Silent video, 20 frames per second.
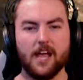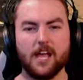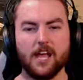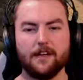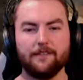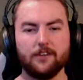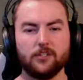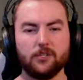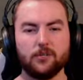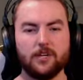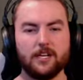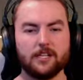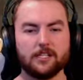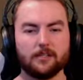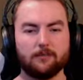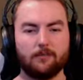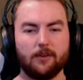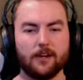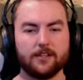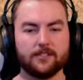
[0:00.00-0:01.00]
If you do hear
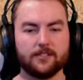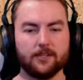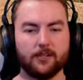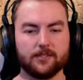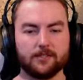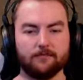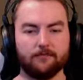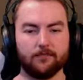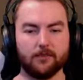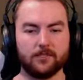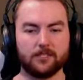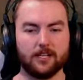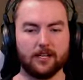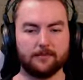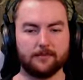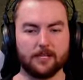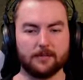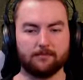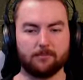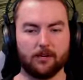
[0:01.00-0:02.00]
some rustling or some
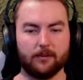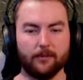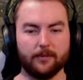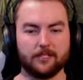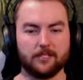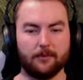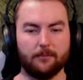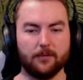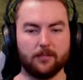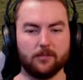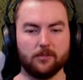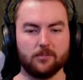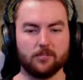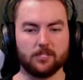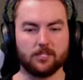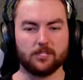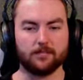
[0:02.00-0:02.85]
footsteps, there's probably somebody who's just